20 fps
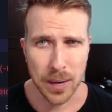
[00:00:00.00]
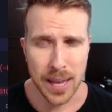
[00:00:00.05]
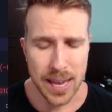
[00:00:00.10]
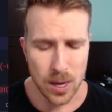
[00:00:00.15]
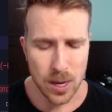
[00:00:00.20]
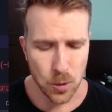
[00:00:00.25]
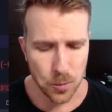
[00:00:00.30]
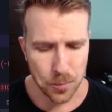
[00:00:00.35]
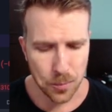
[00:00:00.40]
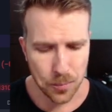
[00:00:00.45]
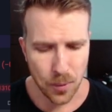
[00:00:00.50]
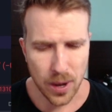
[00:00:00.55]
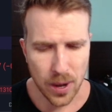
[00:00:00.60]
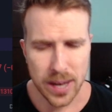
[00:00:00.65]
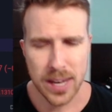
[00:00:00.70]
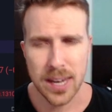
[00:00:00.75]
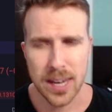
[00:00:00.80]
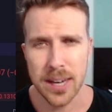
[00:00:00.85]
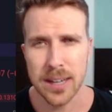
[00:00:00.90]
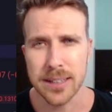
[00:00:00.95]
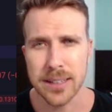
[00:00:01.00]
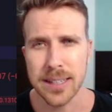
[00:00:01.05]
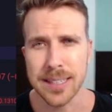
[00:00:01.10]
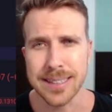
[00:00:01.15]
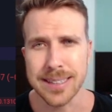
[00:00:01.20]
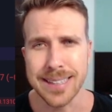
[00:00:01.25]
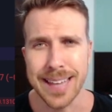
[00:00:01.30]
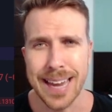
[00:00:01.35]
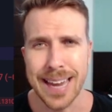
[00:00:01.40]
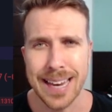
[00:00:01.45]
break here the
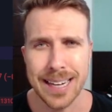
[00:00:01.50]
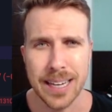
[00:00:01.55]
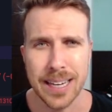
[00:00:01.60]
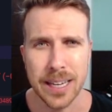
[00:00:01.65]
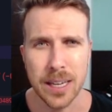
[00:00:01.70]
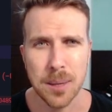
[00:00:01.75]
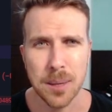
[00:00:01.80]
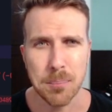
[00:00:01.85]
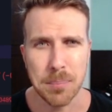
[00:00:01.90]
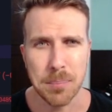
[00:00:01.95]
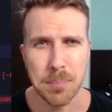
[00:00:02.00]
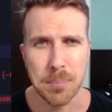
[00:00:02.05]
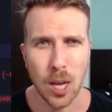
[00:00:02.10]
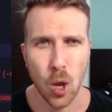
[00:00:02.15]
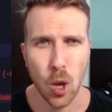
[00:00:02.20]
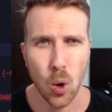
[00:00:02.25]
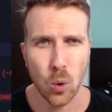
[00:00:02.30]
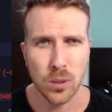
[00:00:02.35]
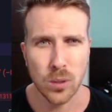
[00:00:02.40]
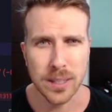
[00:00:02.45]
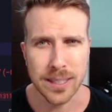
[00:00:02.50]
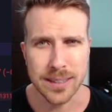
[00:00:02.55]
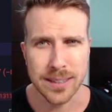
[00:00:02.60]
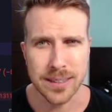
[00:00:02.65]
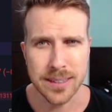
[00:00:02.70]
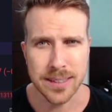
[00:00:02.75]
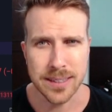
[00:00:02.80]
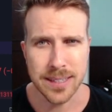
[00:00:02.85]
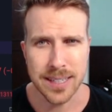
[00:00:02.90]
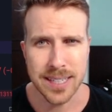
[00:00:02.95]
daily below the
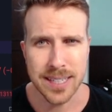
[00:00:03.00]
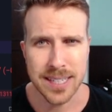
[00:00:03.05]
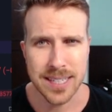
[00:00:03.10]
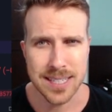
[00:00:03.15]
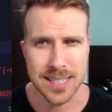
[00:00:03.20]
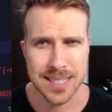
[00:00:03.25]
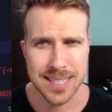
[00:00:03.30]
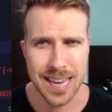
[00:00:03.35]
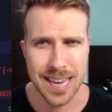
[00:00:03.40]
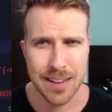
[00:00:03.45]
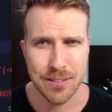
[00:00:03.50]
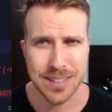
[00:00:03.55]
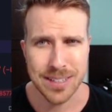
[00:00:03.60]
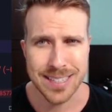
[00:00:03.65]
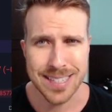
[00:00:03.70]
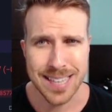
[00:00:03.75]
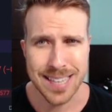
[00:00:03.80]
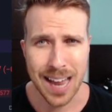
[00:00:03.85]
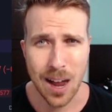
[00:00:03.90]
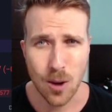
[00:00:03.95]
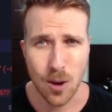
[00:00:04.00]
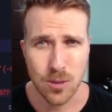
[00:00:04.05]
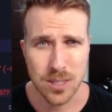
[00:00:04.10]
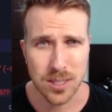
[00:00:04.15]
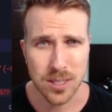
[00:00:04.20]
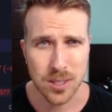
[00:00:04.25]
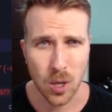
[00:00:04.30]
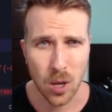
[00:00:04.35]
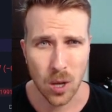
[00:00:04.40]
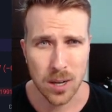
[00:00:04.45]

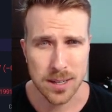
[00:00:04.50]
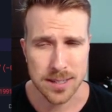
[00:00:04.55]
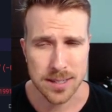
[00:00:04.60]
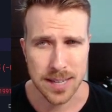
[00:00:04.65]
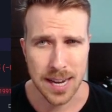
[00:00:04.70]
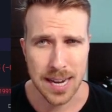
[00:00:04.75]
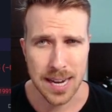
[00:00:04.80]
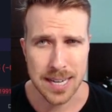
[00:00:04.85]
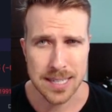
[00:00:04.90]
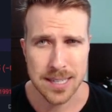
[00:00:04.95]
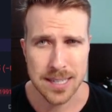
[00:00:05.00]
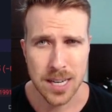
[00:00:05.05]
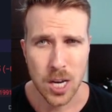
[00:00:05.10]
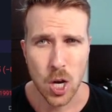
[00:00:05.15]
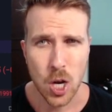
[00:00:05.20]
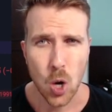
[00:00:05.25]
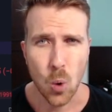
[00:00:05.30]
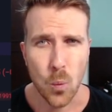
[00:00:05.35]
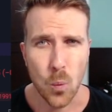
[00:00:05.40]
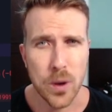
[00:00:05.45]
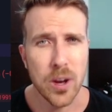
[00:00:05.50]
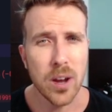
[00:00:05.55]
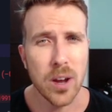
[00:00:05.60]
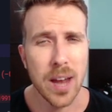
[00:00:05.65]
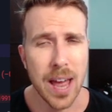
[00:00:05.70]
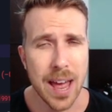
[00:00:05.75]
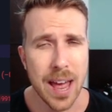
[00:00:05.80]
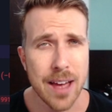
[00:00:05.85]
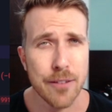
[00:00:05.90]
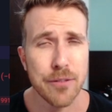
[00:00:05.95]
$37,000, guys, we're
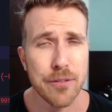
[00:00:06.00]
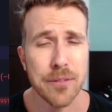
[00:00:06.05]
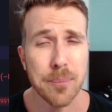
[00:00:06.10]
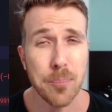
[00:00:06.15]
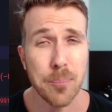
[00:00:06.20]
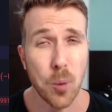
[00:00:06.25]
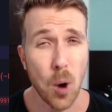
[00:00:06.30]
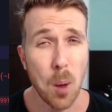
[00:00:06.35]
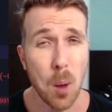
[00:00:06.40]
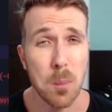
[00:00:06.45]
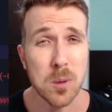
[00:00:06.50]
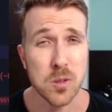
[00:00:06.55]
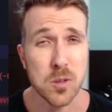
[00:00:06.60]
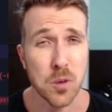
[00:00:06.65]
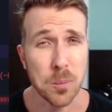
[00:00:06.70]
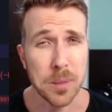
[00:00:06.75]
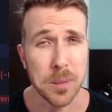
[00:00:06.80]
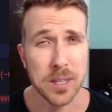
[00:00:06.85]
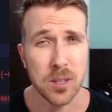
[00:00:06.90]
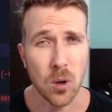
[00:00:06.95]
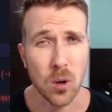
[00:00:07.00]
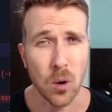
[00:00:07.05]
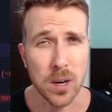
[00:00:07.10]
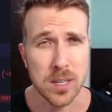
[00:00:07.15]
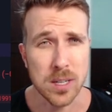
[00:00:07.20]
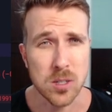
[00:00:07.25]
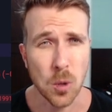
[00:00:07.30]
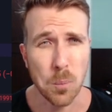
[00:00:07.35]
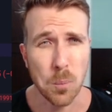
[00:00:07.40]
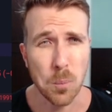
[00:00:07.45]
gonna have problems for
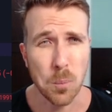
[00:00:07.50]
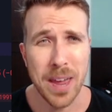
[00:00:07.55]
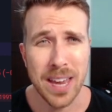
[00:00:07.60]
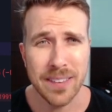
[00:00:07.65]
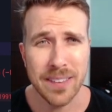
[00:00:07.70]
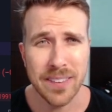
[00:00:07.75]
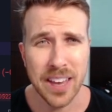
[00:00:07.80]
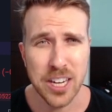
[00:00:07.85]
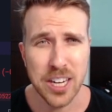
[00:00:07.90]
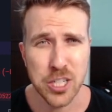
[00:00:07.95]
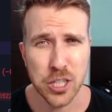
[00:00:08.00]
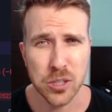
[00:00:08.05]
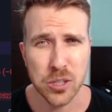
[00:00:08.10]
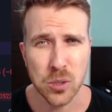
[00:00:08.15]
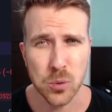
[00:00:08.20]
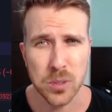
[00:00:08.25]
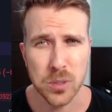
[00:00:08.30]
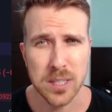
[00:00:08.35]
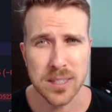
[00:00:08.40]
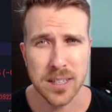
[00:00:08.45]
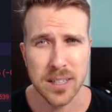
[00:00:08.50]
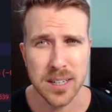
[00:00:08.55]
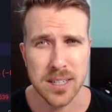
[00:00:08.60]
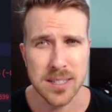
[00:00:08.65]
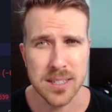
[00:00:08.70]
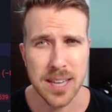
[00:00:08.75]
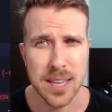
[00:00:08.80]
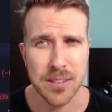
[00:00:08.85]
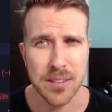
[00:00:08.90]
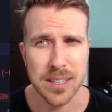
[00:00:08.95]
Bitcoin. So pay attention to the
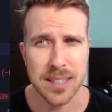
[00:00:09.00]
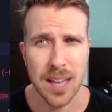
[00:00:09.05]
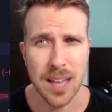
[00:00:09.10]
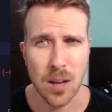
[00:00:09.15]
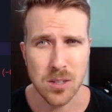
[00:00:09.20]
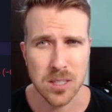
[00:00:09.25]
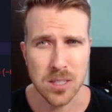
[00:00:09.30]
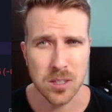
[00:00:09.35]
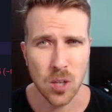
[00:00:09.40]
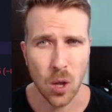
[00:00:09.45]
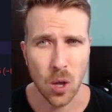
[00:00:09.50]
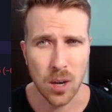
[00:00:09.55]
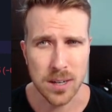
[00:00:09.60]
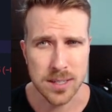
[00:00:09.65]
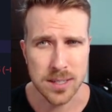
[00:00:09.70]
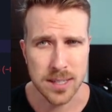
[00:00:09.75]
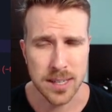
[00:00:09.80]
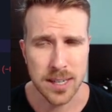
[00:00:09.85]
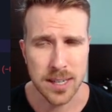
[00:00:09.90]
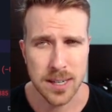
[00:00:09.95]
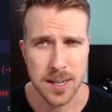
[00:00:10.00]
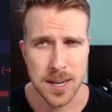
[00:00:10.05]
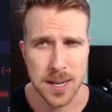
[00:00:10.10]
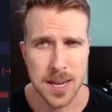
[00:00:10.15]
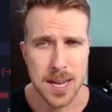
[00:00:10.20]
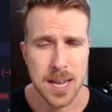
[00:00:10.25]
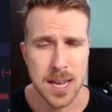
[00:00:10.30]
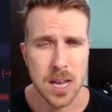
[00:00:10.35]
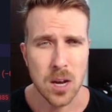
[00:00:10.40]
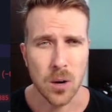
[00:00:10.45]
$37,000 here.
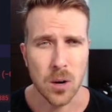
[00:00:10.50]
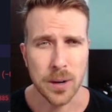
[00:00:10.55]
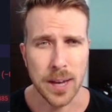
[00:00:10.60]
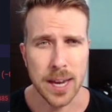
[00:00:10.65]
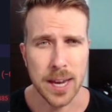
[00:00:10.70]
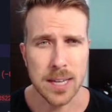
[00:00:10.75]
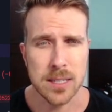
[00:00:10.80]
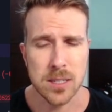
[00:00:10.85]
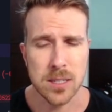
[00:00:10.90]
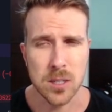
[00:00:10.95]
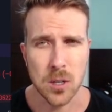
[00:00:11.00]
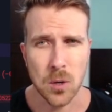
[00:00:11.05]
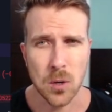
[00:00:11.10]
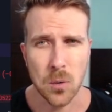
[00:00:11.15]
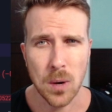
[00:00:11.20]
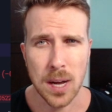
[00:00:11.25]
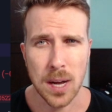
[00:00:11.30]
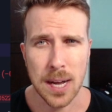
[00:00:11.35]
Okay, so